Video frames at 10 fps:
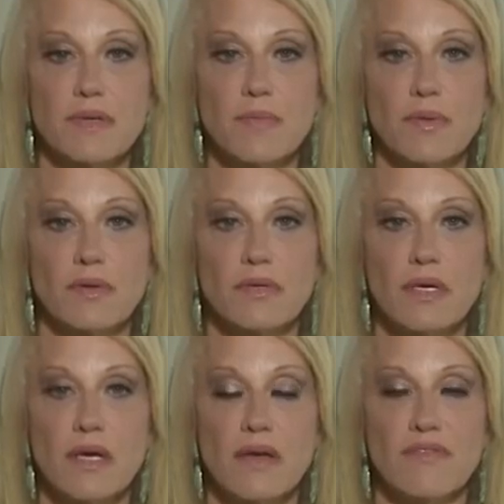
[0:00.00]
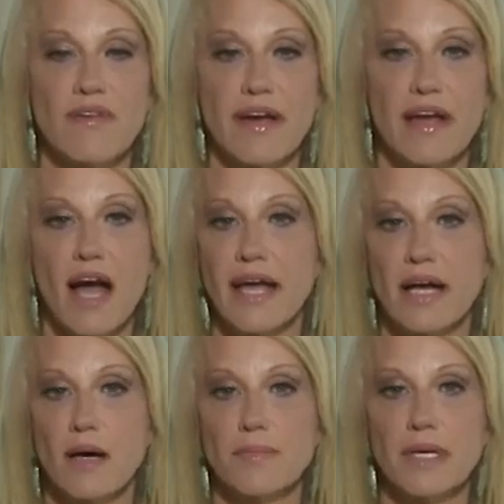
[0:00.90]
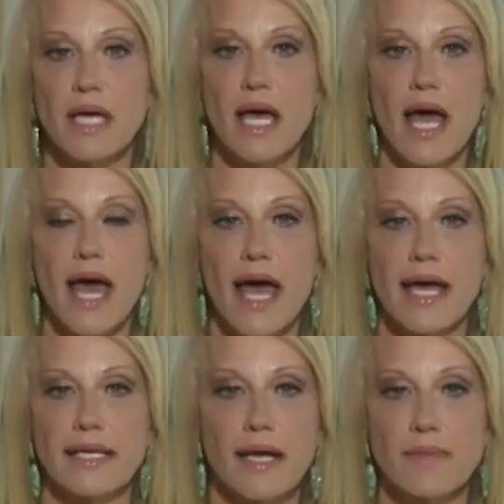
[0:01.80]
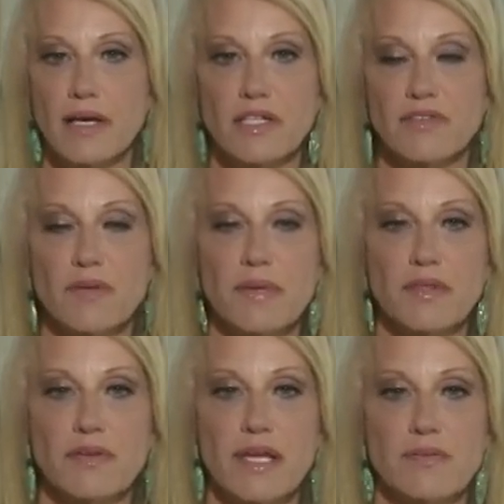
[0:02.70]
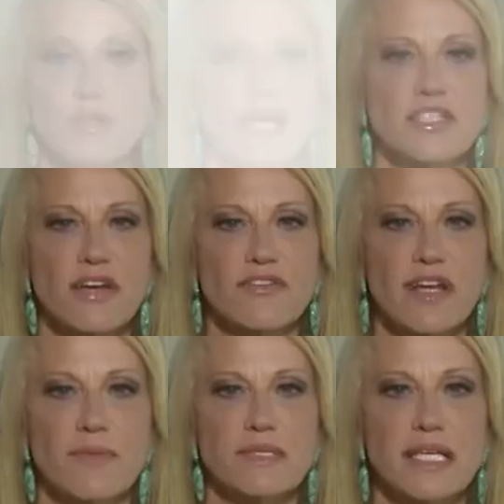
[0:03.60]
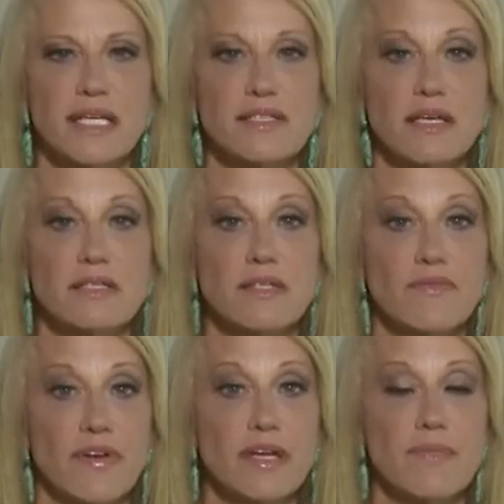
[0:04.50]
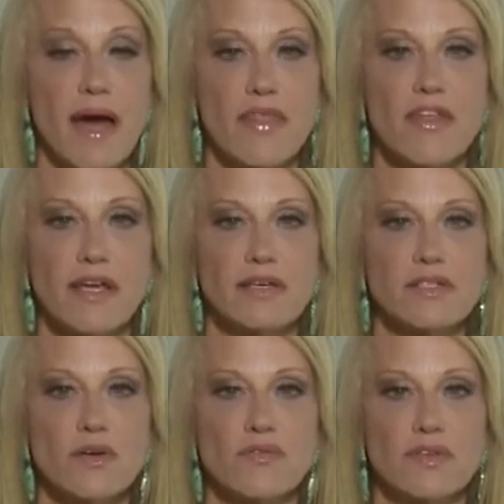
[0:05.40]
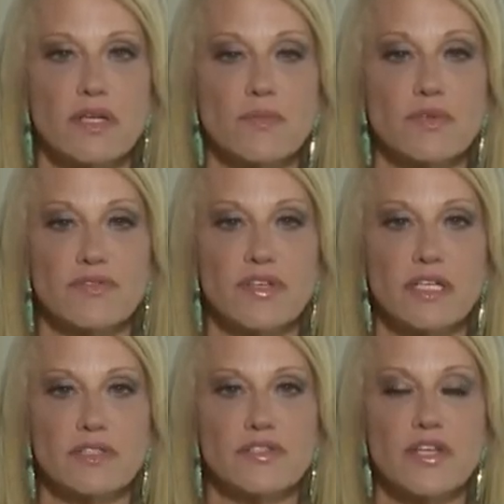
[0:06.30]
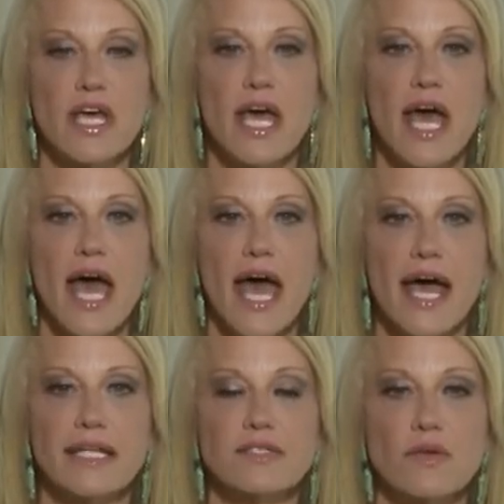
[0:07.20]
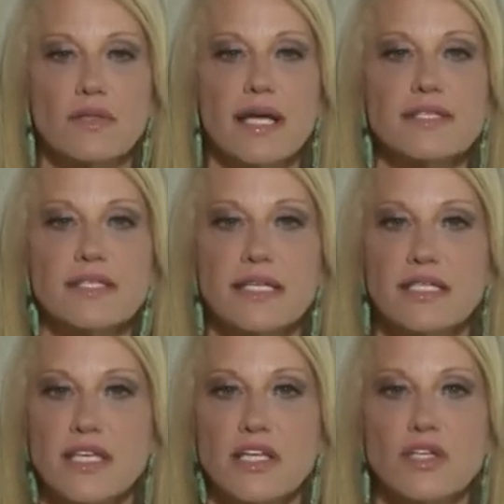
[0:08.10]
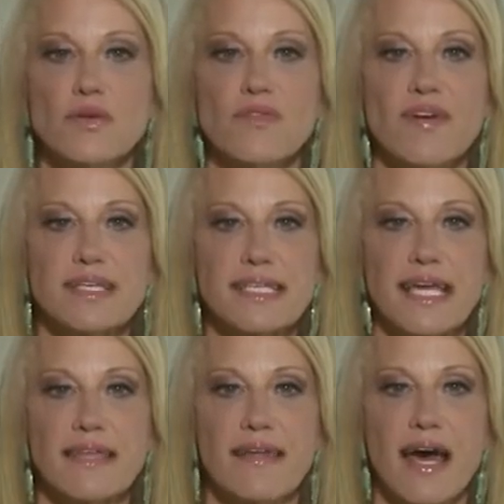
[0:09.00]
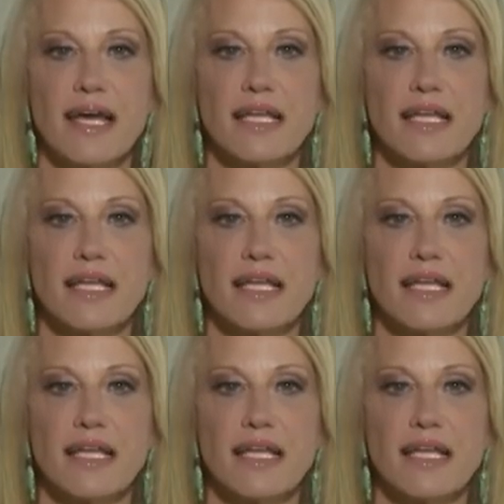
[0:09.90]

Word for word: some people very high up and I'm not going to repeat their names. Jeffrey Epstein has done some very bad things over a number of years. And so let's continue to investigate